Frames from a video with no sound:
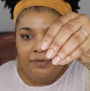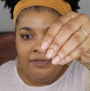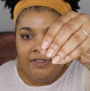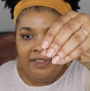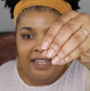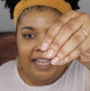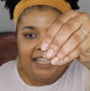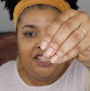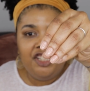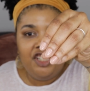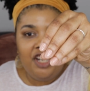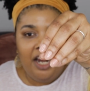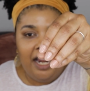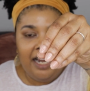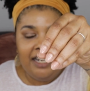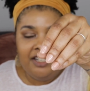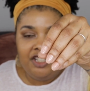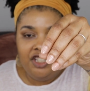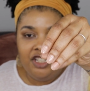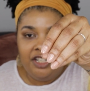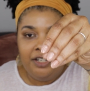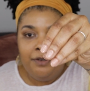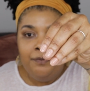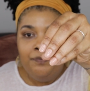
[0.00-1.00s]
Nice
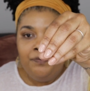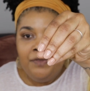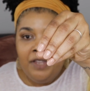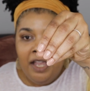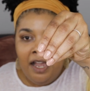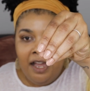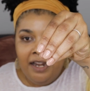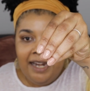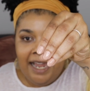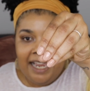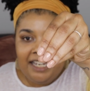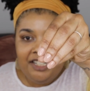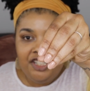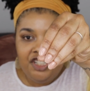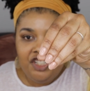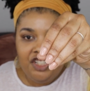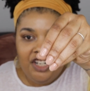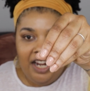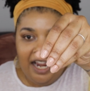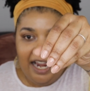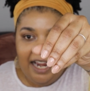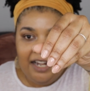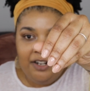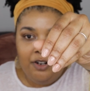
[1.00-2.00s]
sheen. A nice
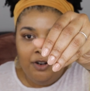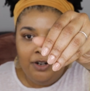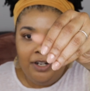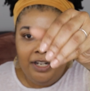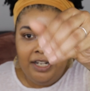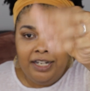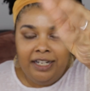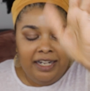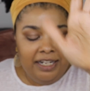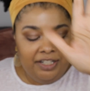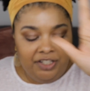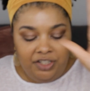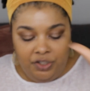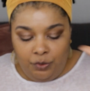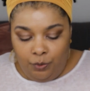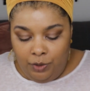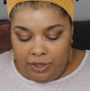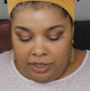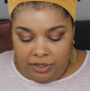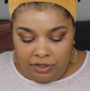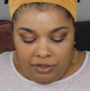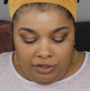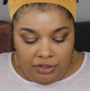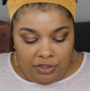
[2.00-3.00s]
shine on it. And I just
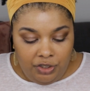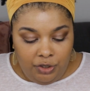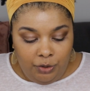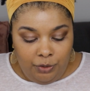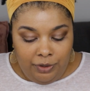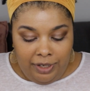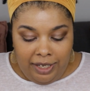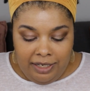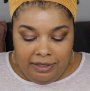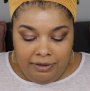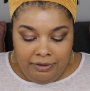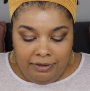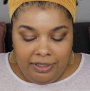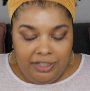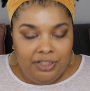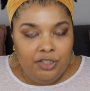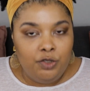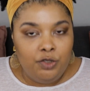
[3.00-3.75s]
wanted to show that.